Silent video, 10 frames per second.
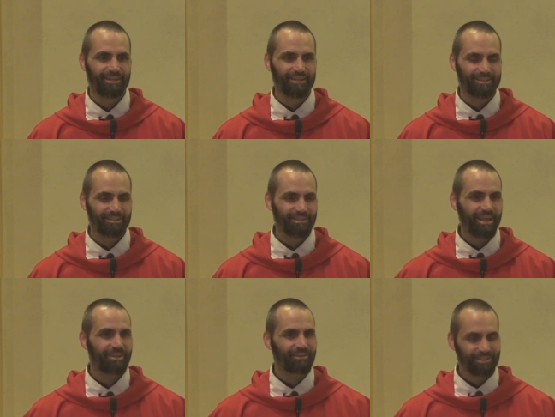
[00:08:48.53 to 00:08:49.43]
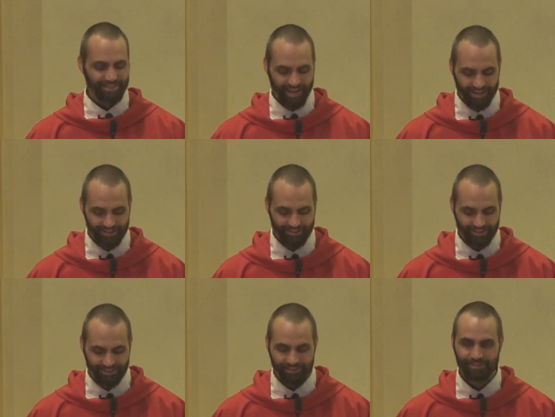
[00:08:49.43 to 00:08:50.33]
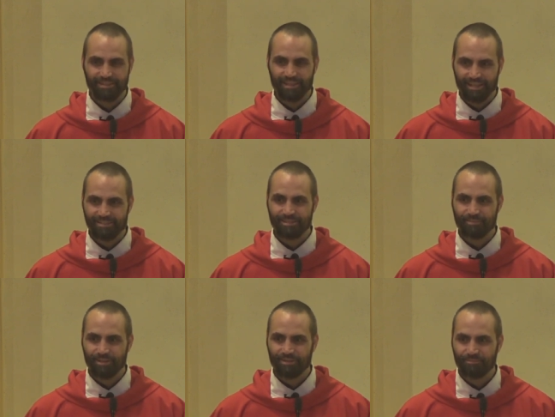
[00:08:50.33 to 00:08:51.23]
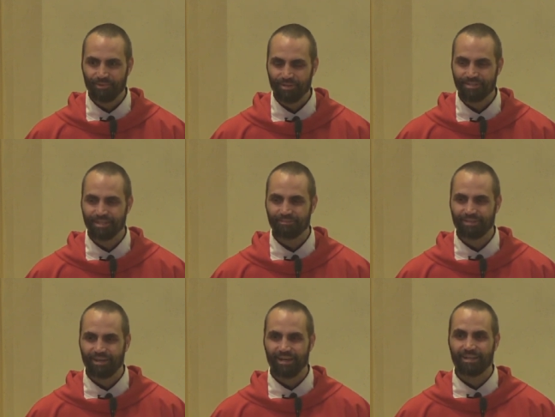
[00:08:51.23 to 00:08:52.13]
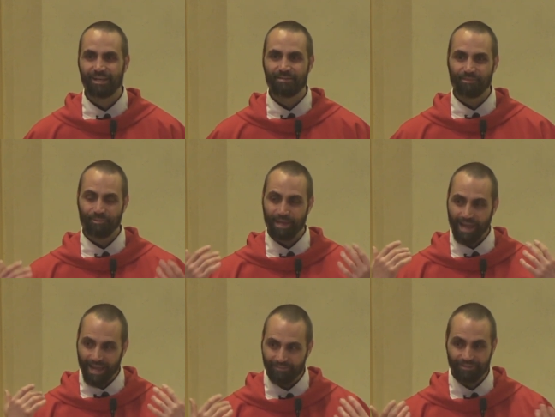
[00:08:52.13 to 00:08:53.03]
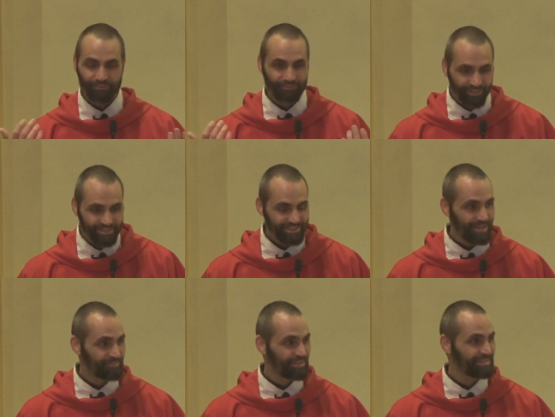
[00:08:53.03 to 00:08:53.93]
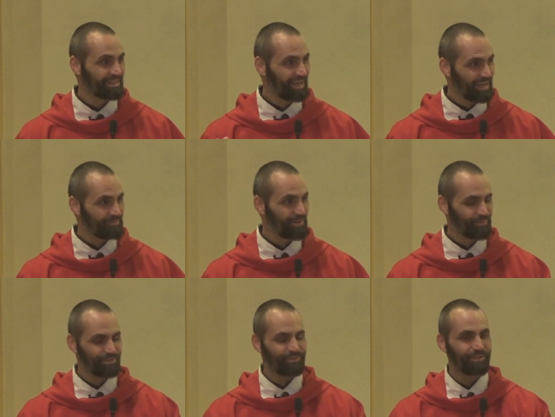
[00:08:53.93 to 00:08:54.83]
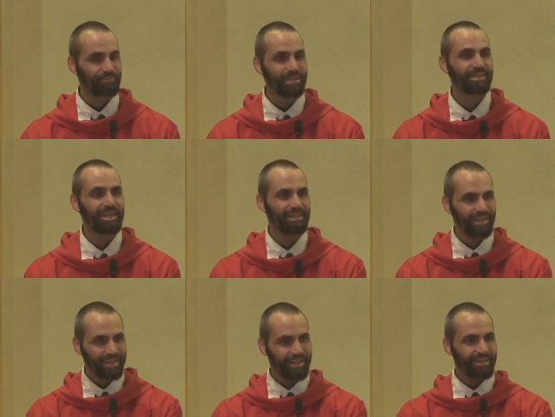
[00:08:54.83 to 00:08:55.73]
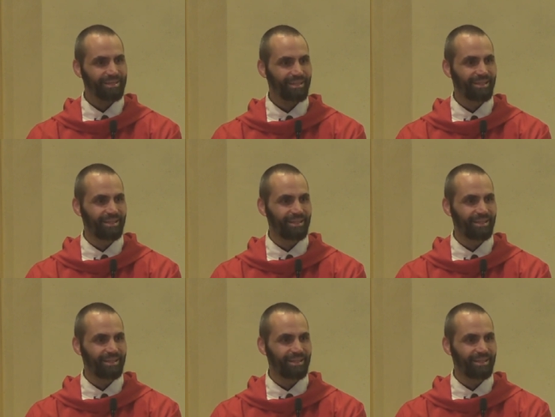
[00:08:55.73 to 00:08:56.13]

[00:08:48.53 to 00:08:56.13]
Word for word: So, yeah, Christianity, the good news is about the mercy of God, but we have, the first step is getting people to admit they need it.